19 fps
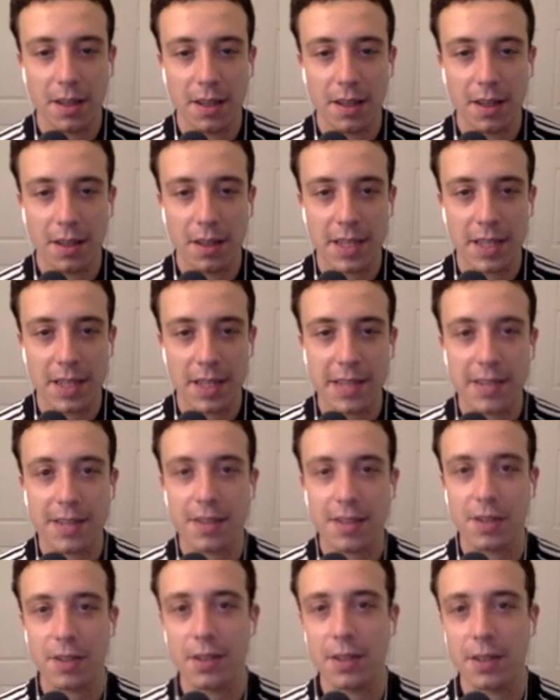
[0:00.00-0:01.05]
the text is
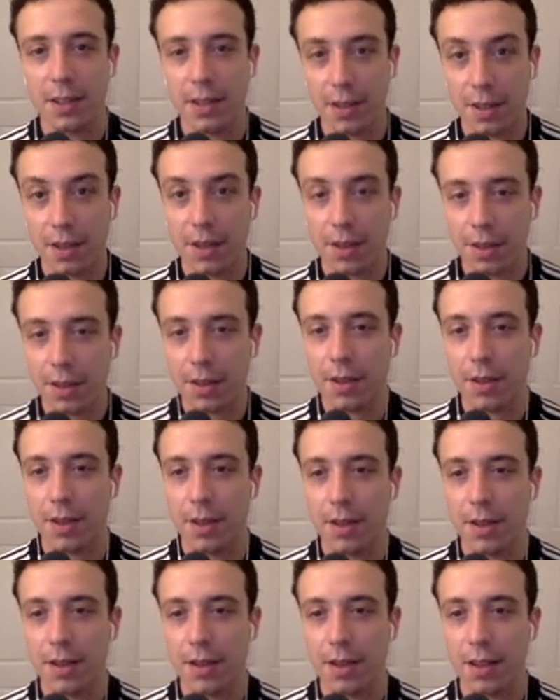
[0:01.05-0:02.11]
all in
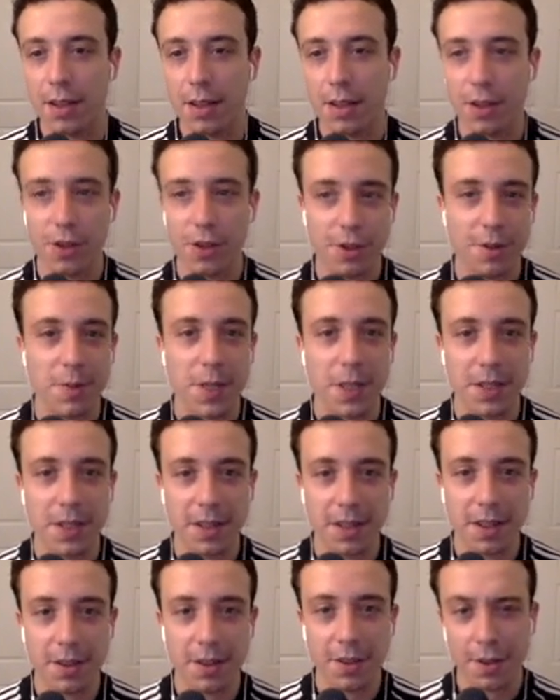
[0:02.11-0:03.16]
the third ability
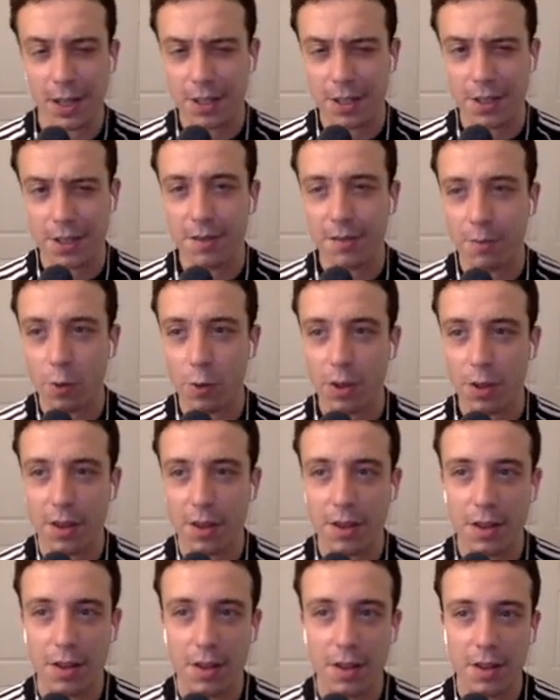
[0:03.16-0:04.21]
here, or actually the
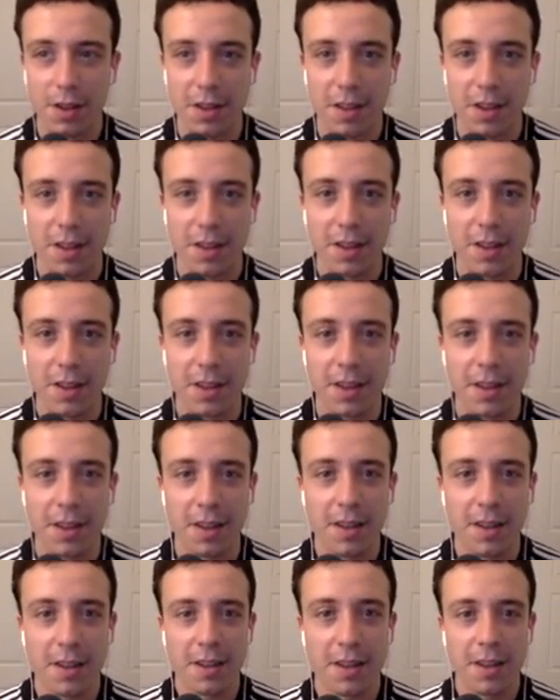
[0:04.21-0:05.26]
fourth,
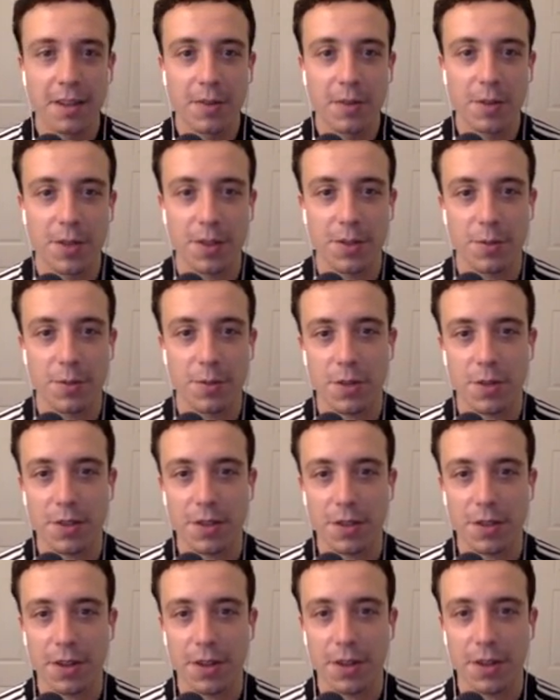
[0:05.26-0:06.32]
which is returns
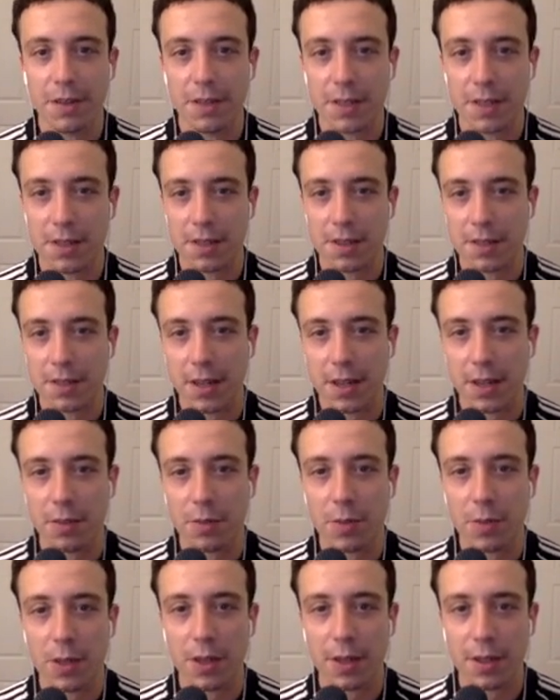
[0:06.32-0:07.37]
to your hand if it doesn't attack or
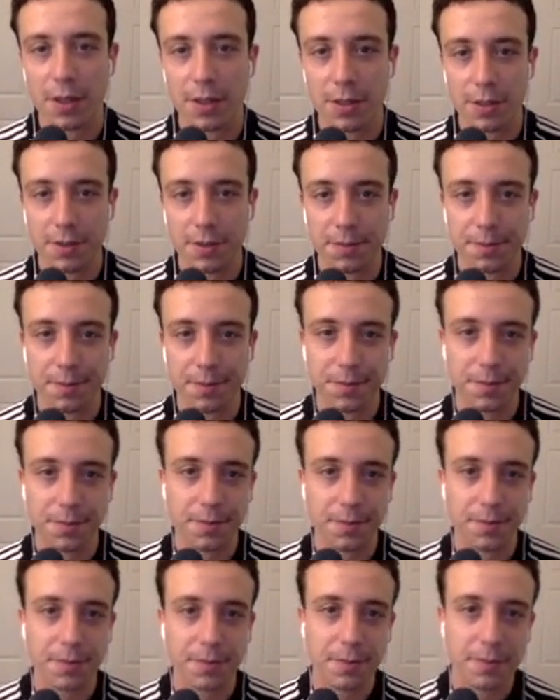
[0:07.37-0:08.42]
block in a turn.
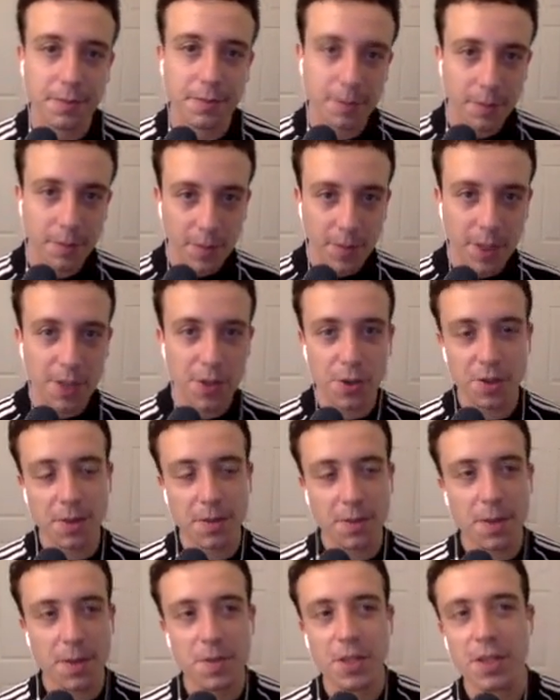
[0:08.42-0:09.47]
So
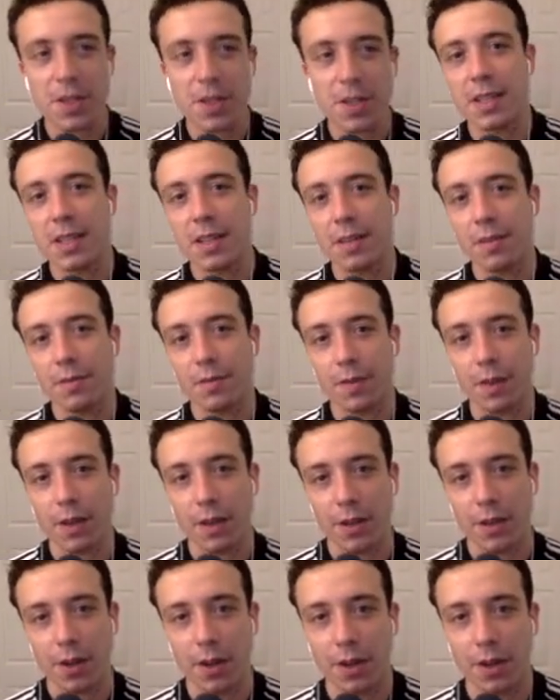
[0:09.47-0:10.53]
sometimes you need to give a
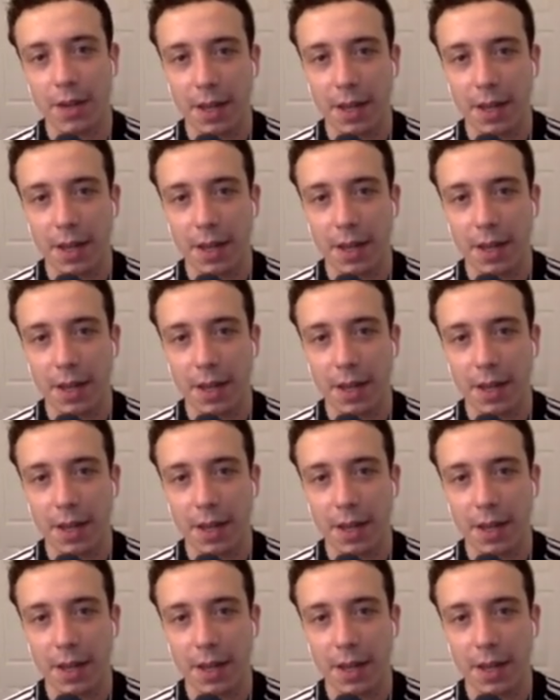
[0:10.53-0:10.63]
card